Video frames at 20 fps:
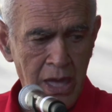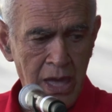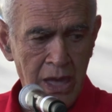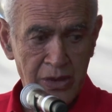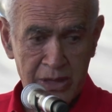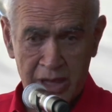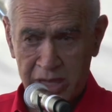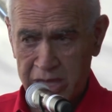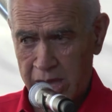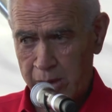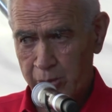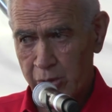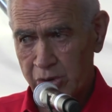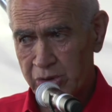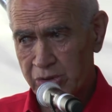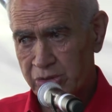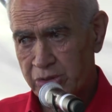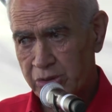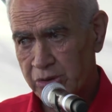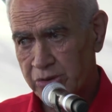And I came on
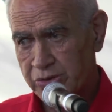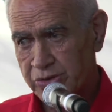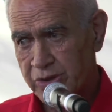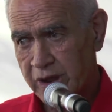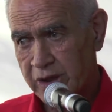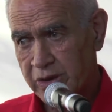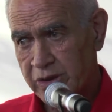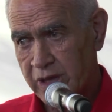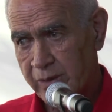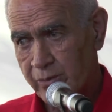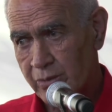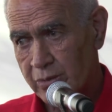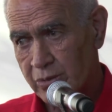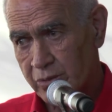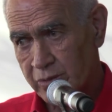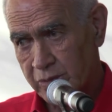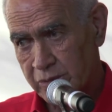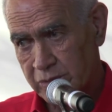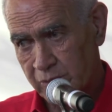the Thursday to have a look.